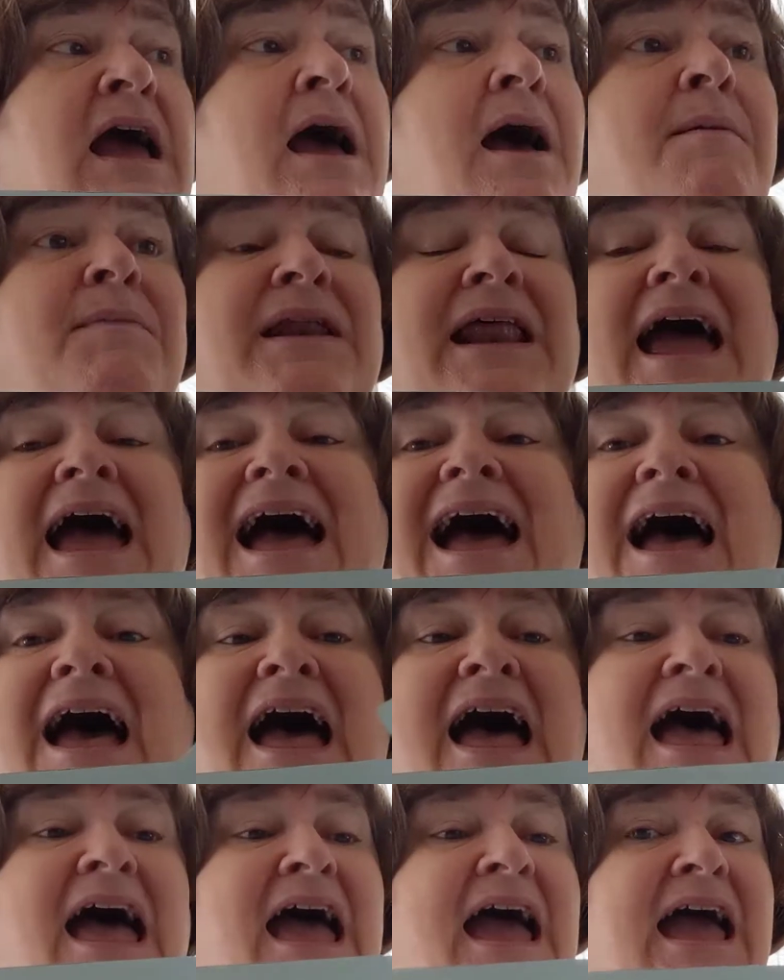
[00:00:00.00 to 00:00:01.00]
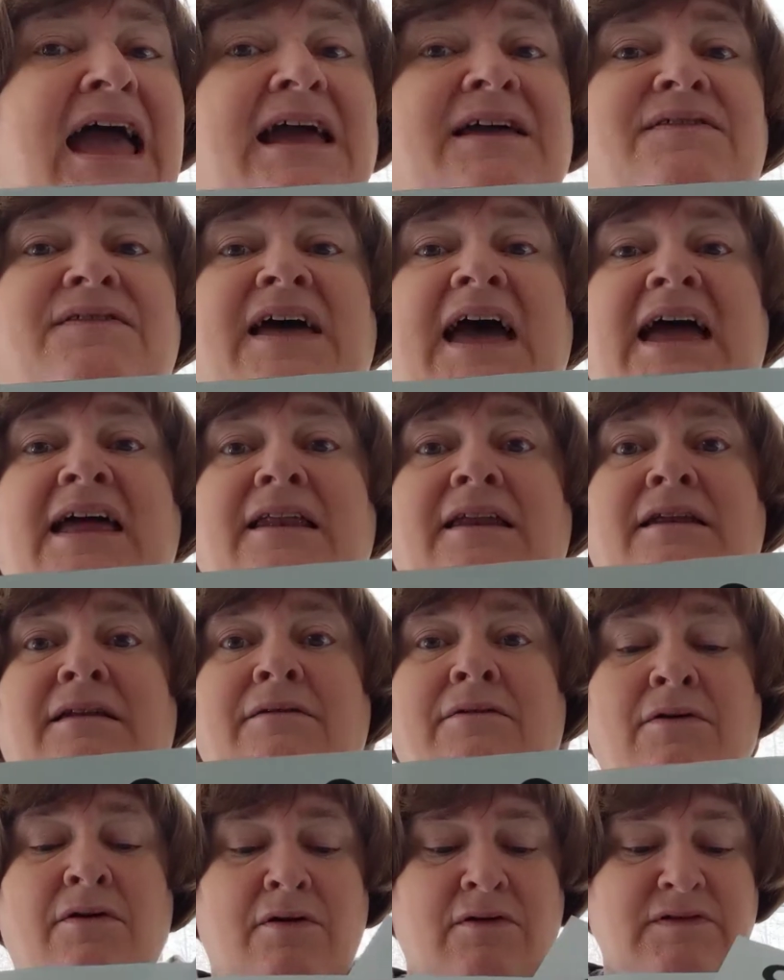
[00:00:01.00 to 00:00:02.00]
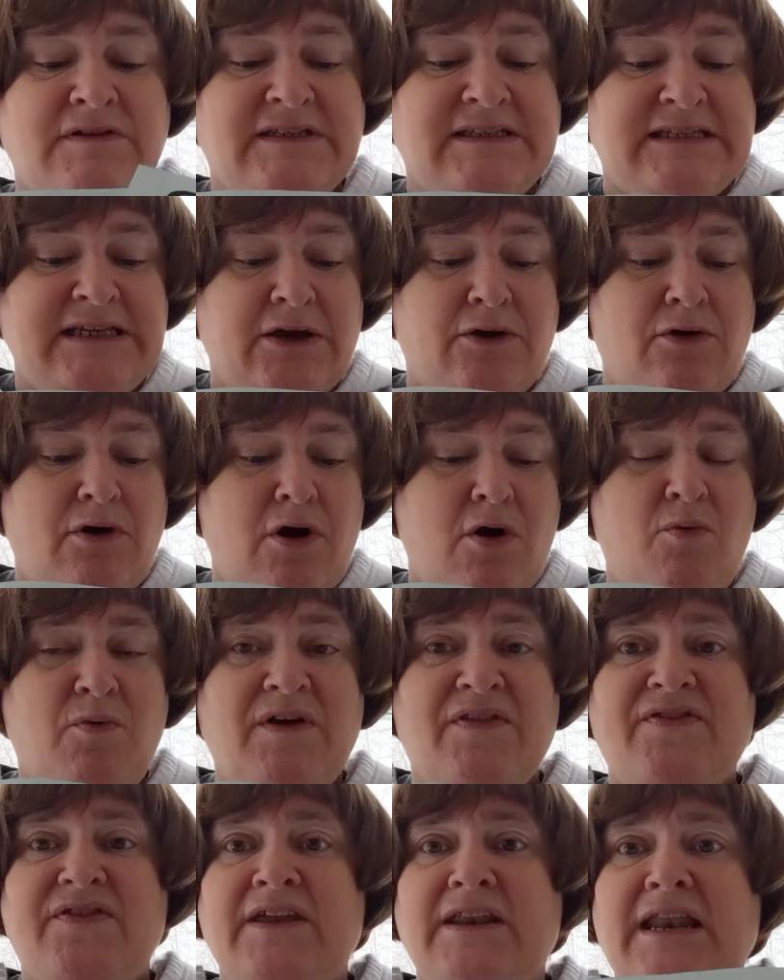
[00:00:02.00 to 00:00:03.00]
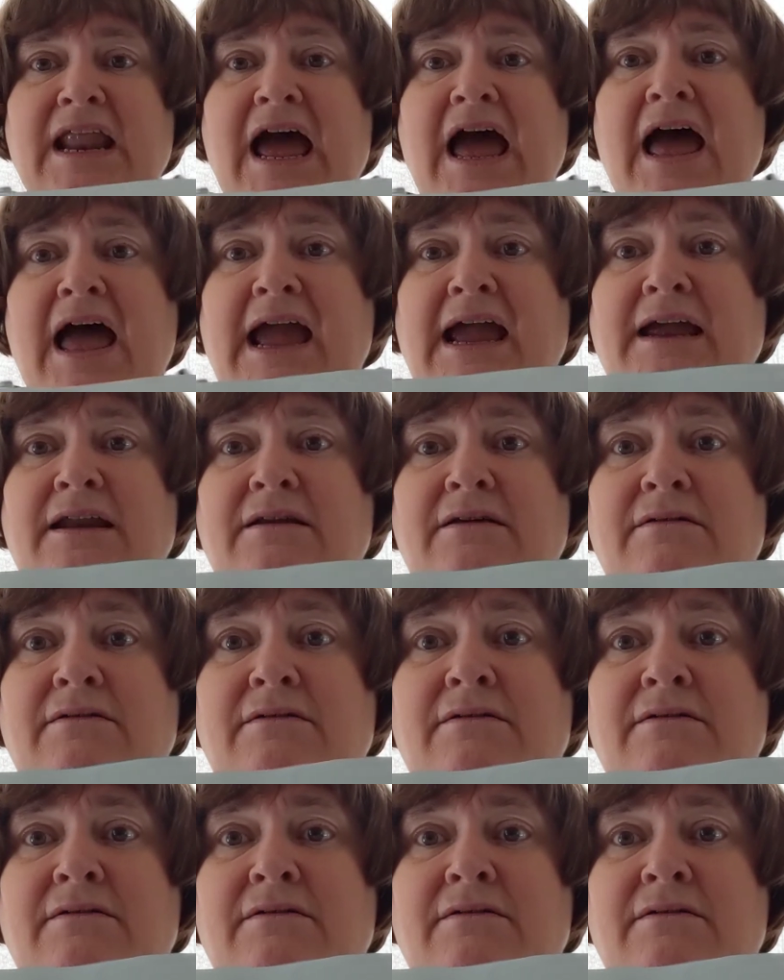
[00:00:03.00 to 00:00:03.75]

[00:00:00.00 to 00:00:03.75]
I'm going to hide that 0 with the 9.